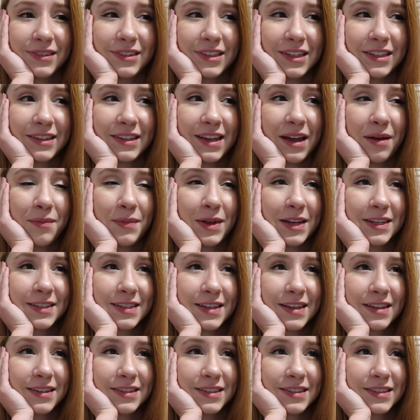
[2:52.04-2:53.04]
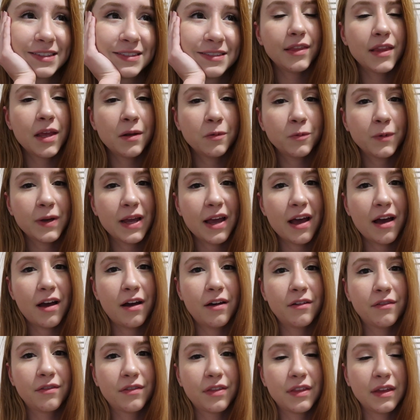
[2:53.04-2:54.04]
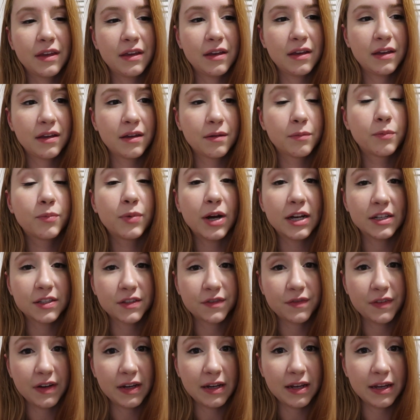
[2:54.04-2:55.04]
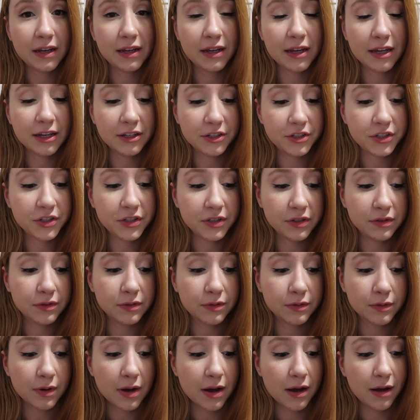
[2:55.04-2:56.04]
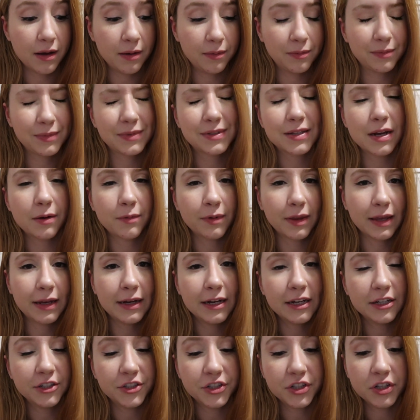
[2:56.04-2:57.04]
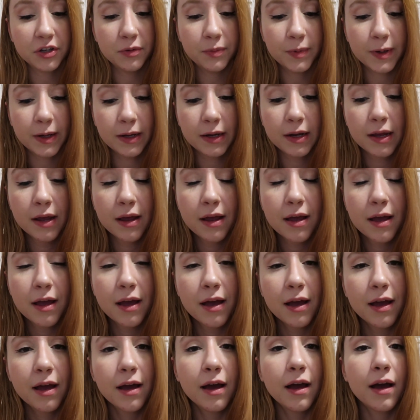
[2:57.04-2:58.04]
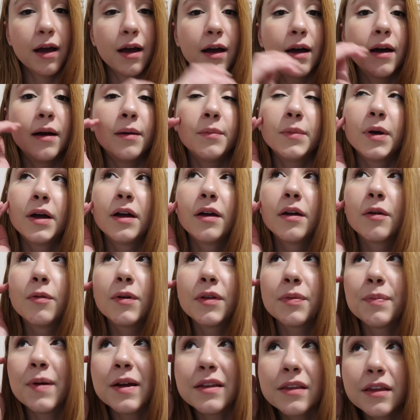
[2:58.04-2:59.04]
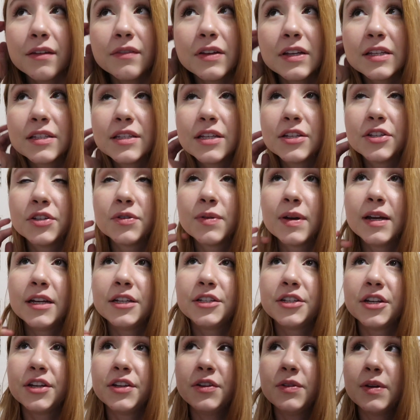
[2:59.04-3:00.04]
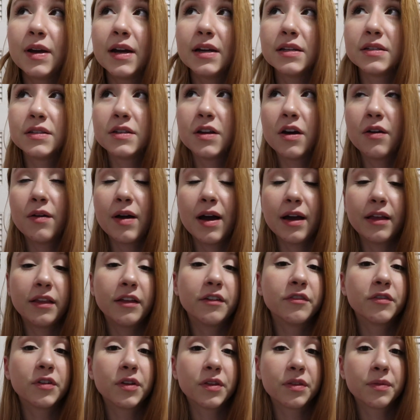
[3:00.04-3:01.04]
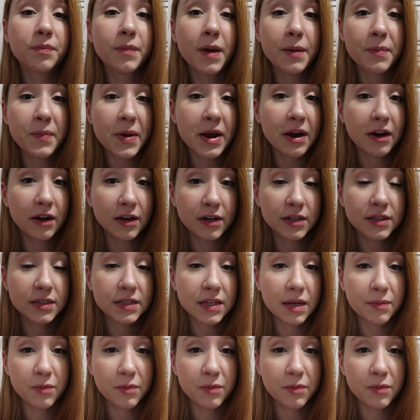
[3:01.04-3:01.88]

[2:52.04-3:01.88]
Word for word: Did that make sense? And then we have the breastfeeding issue. Um, it's not really an issue, but um, with my living situation, you guys know I live with my parents.